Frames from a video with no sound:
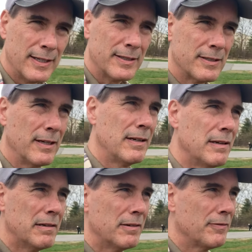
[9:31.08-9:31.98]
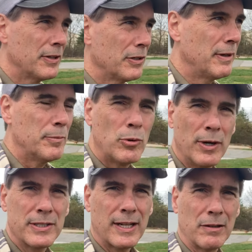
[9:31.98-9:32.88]
It's a fun little
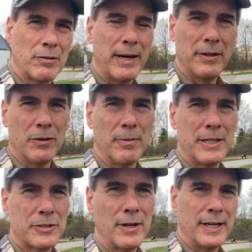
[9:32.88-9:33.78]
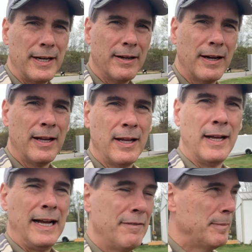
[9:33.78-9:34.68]
airport. It's got a great little restaurant here.
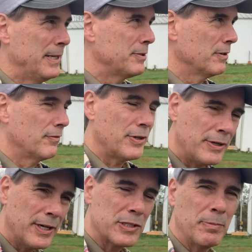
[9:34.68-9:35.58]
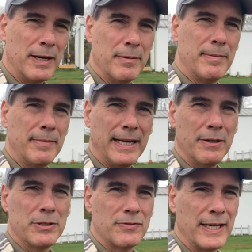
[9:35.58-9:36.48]
Haven't been to it in a few years, but man,
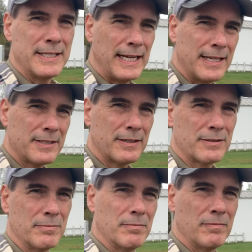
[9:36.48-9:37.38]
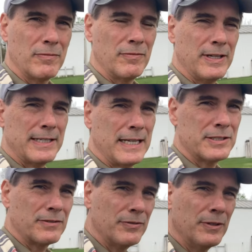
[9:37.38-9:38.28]
it was fantastic. Some
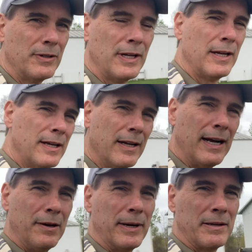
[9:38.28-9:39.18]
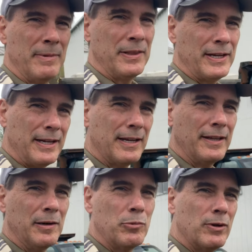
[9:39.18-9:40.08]
fantastic food. I recommend the
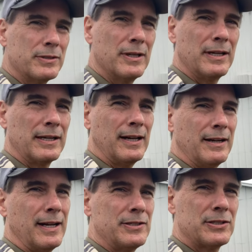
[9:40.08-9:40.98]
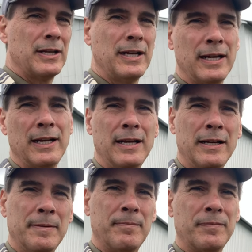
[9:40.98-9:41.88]
airport. It's got a nice
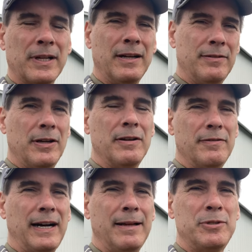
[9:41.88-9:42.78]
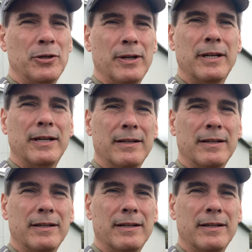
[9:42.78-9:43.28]
kind of vibe to it.